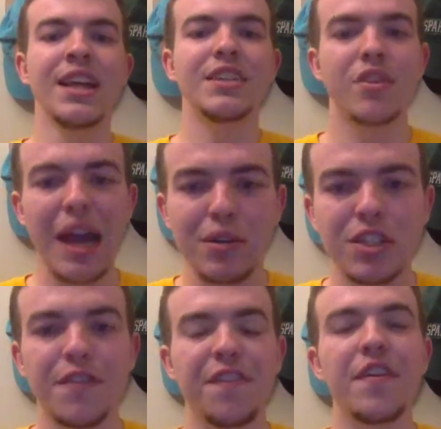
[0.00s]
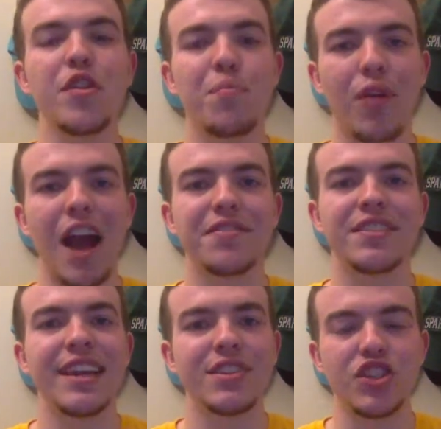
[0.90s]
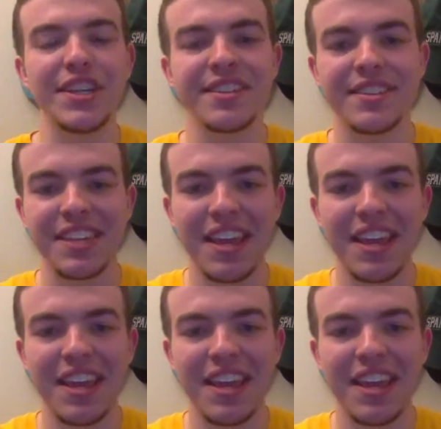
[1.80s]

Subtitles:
And so that was to fulfill the prophecy as Jesus,